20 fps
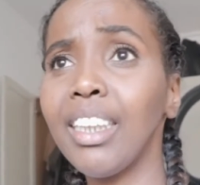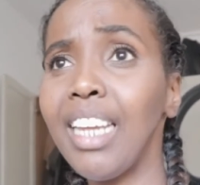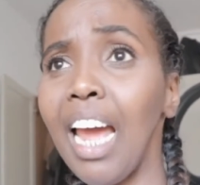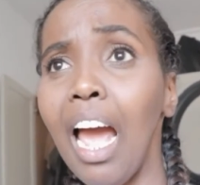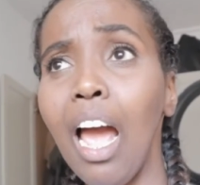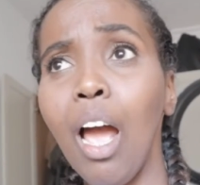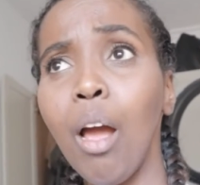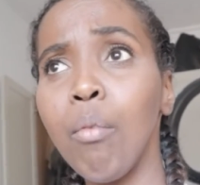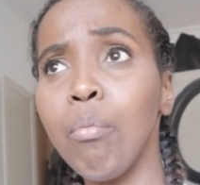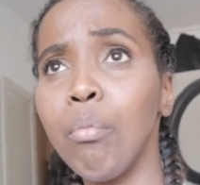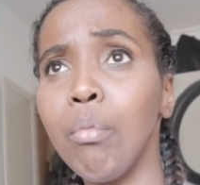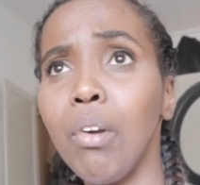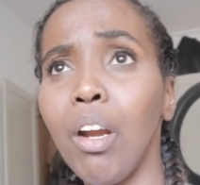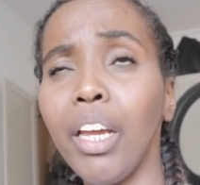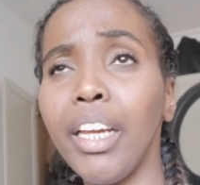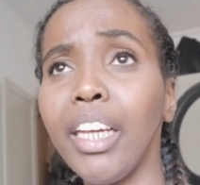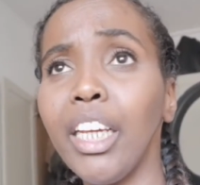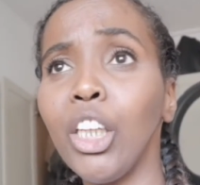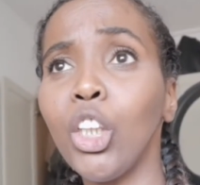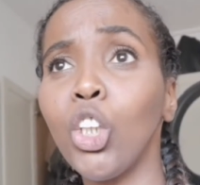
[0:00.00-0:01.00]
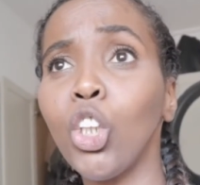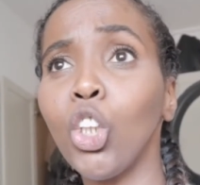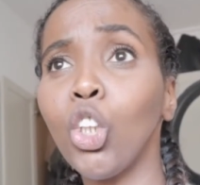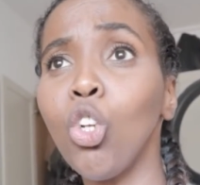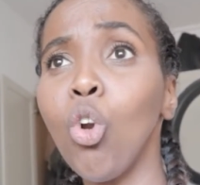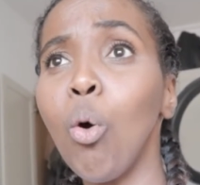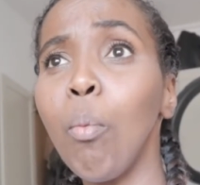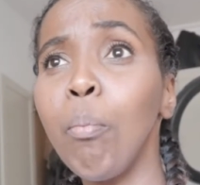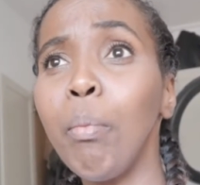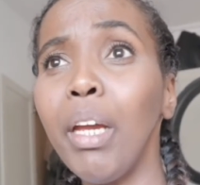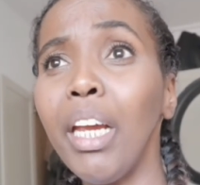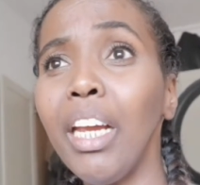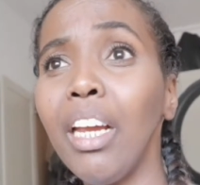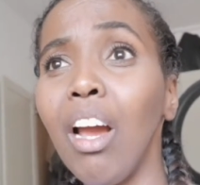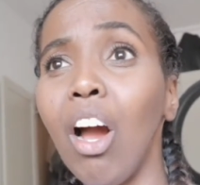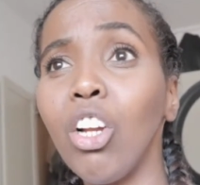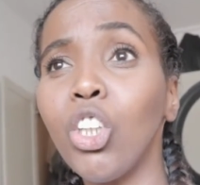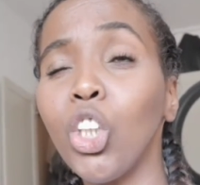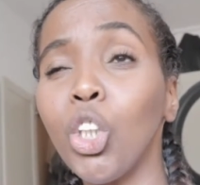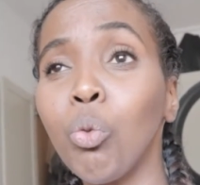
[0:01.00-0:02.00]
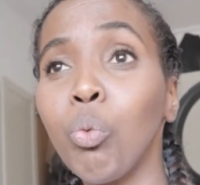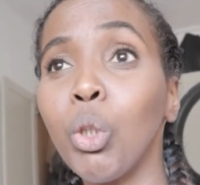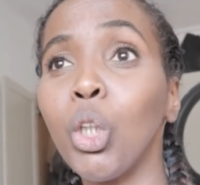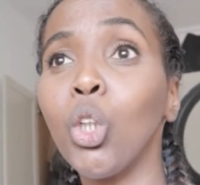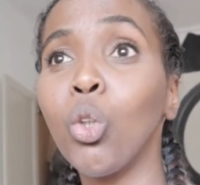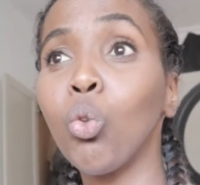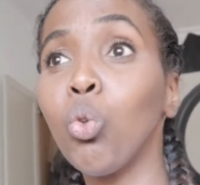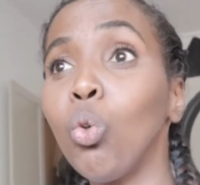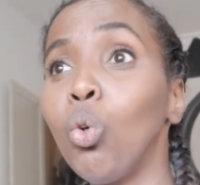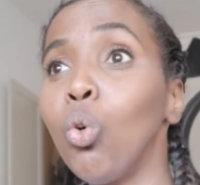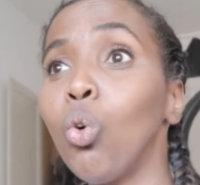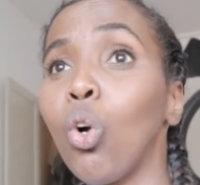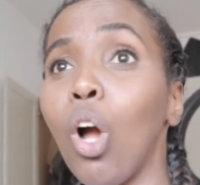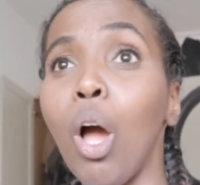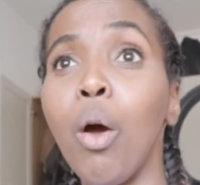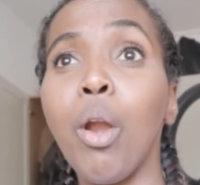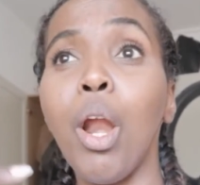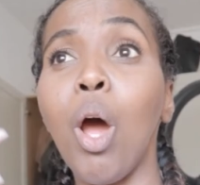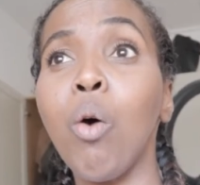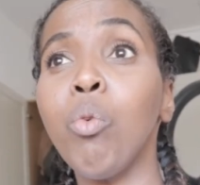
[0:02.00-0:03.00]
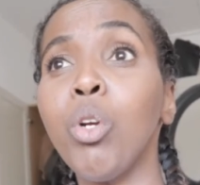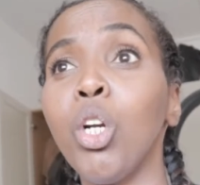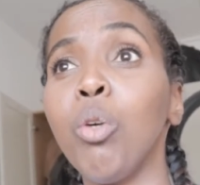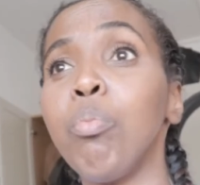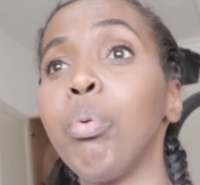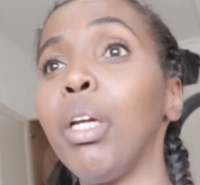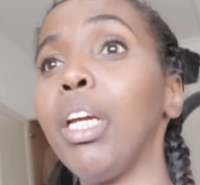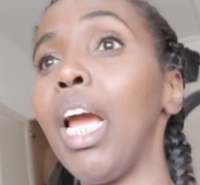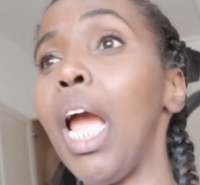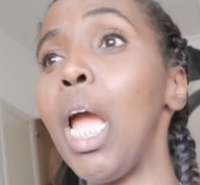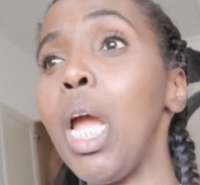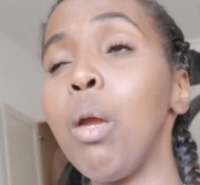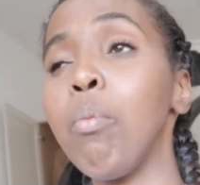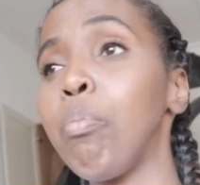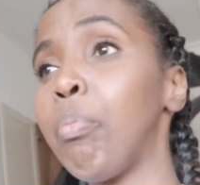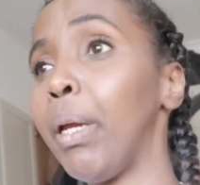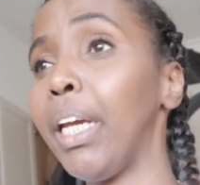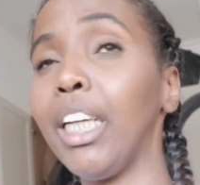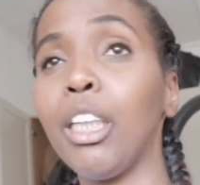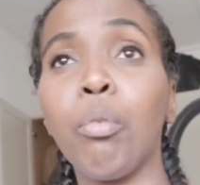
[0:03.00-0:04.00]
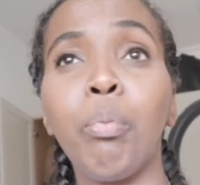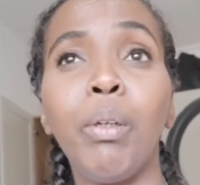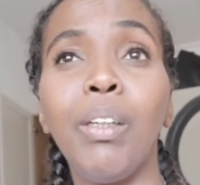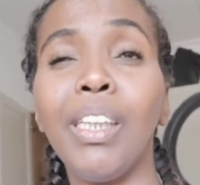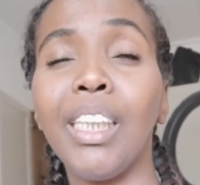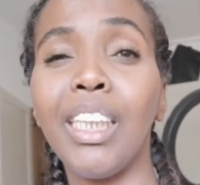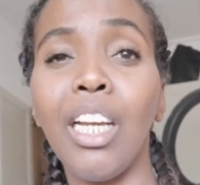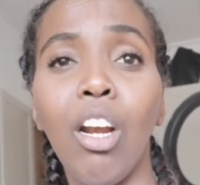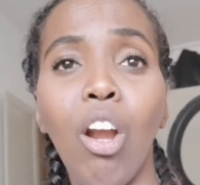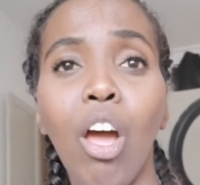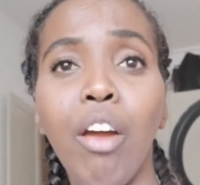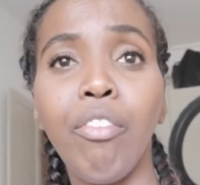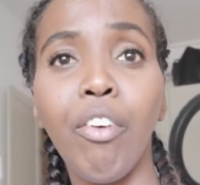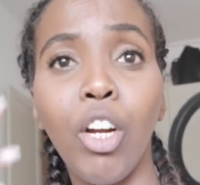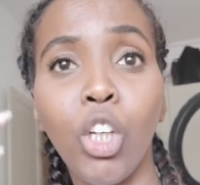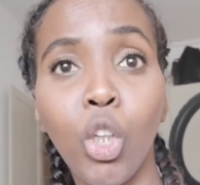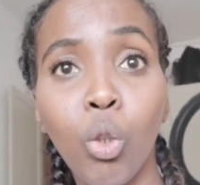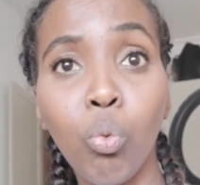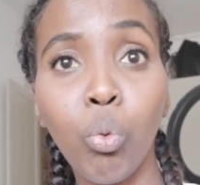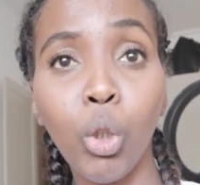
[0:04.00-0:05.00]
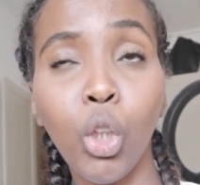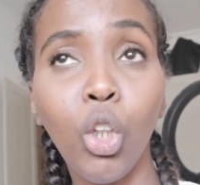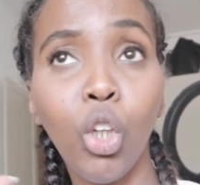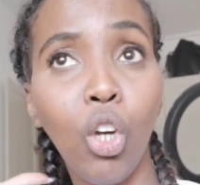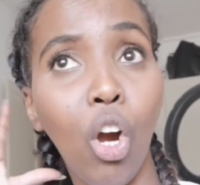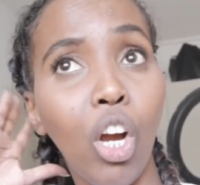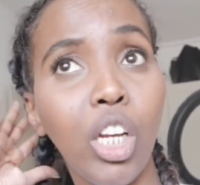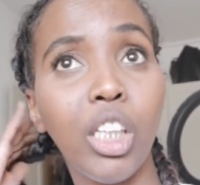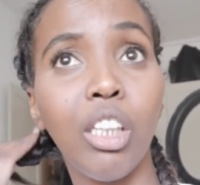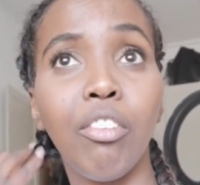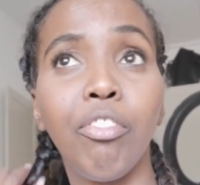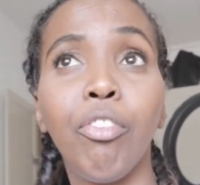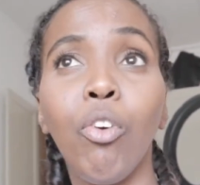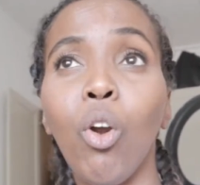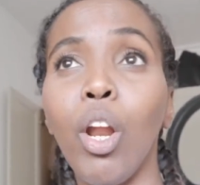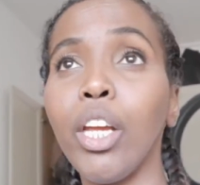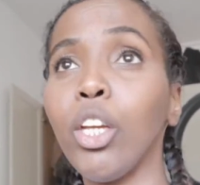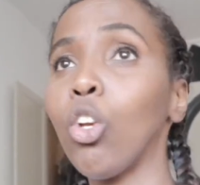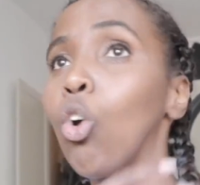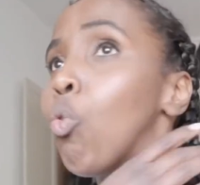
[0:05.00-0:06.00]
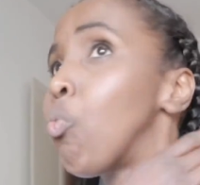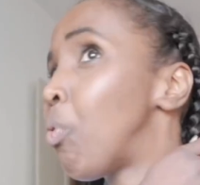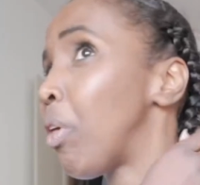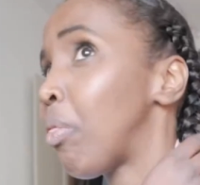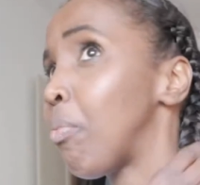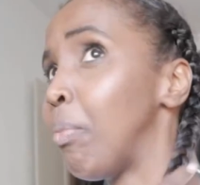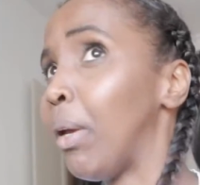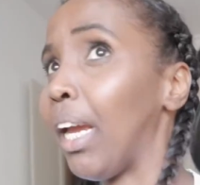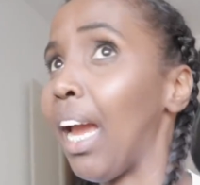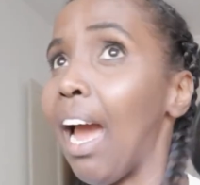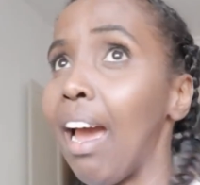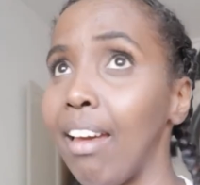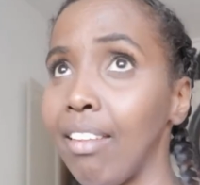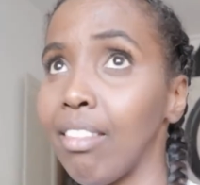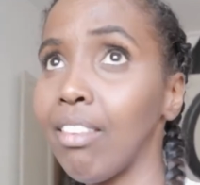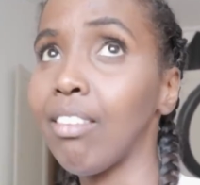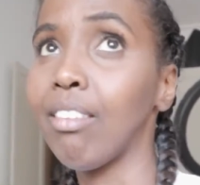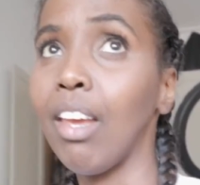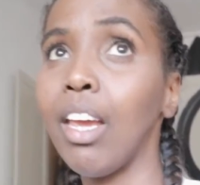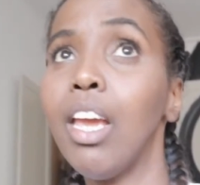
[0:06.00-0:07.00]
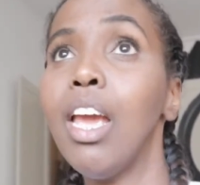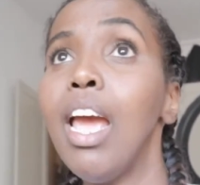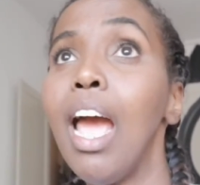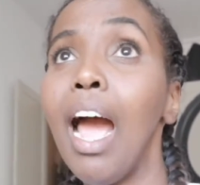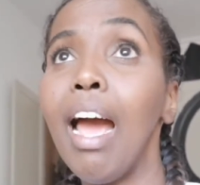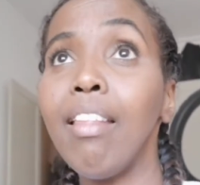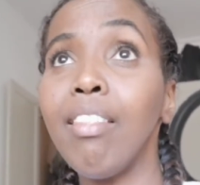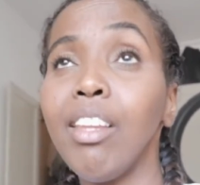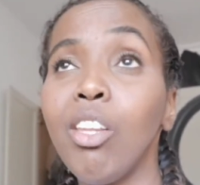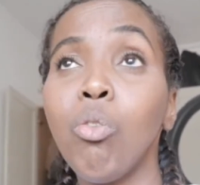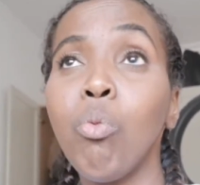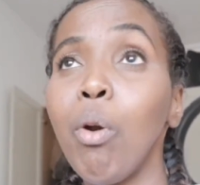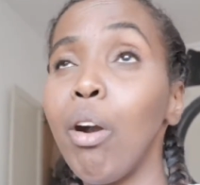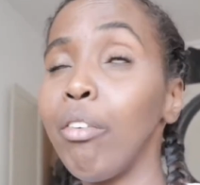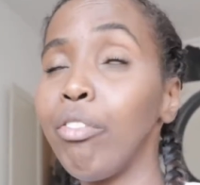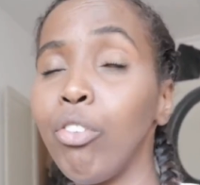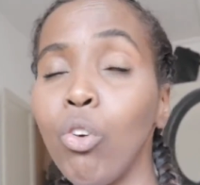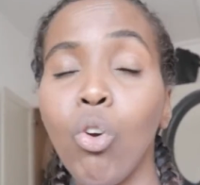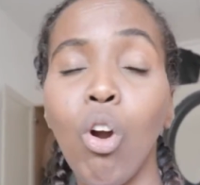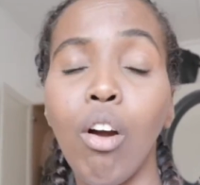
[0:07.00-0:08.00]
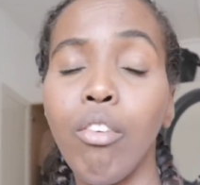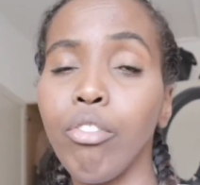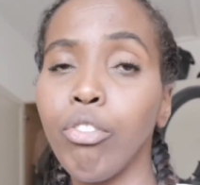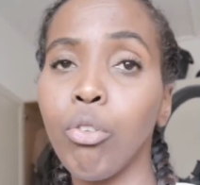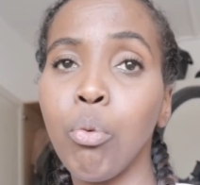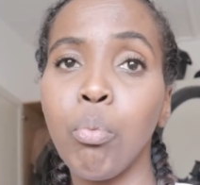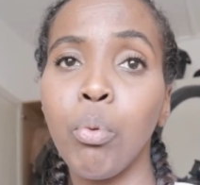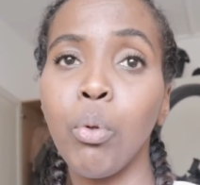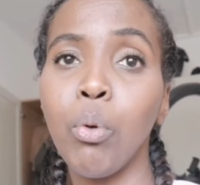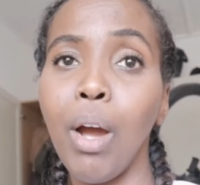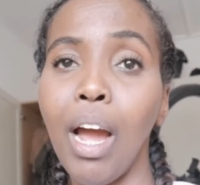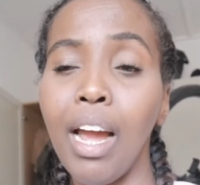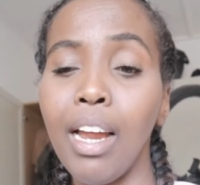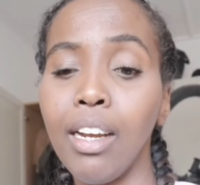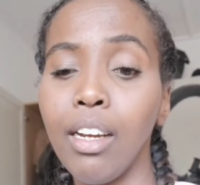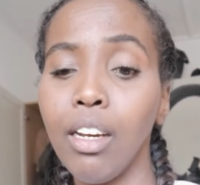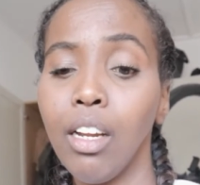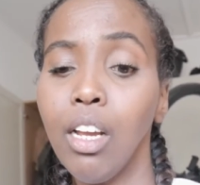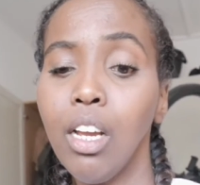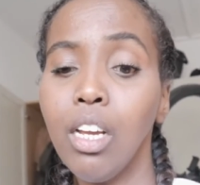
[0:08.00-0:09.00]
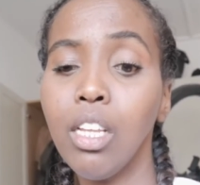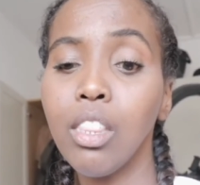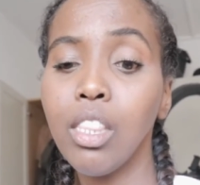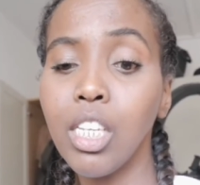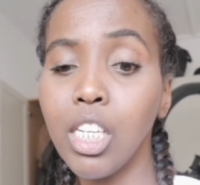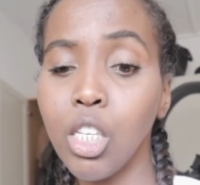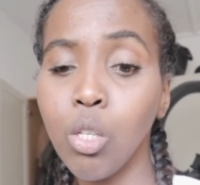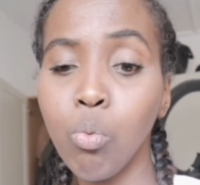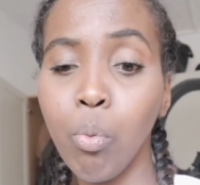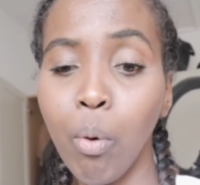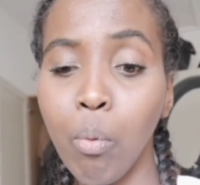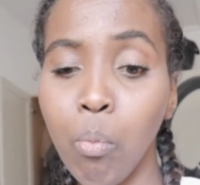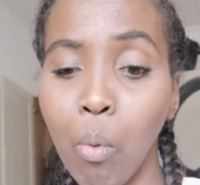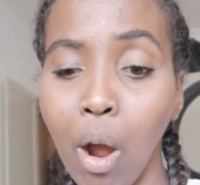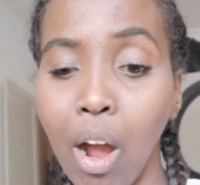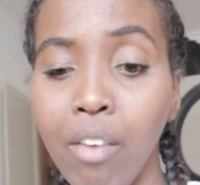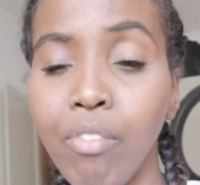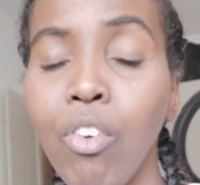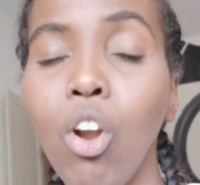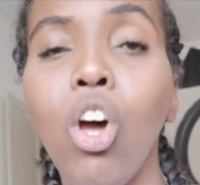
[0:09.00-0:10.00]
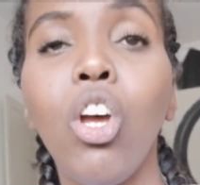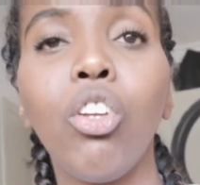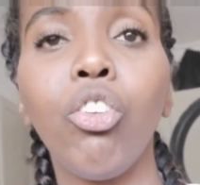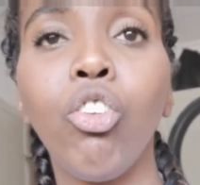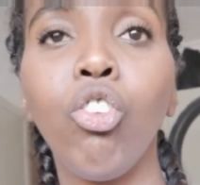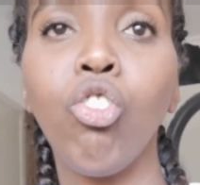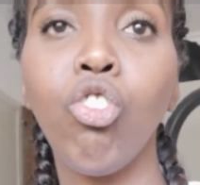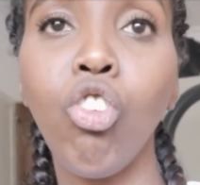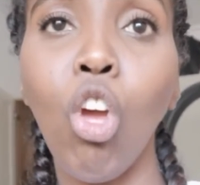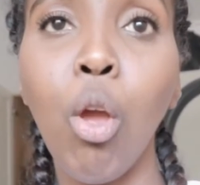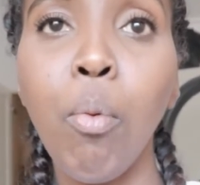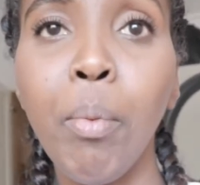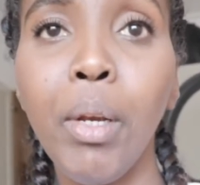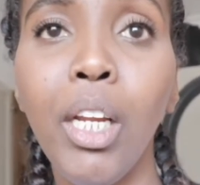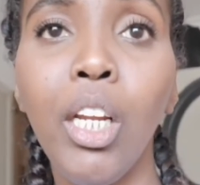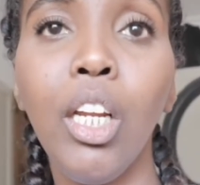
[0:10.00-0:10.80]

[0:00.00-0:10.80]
damn, like it's just not me. I just want to talk, and I want to be experiencing life. I just want you guys to feel like you're with me at the same. And this is where I feel comfortable, and this is why I've lasted so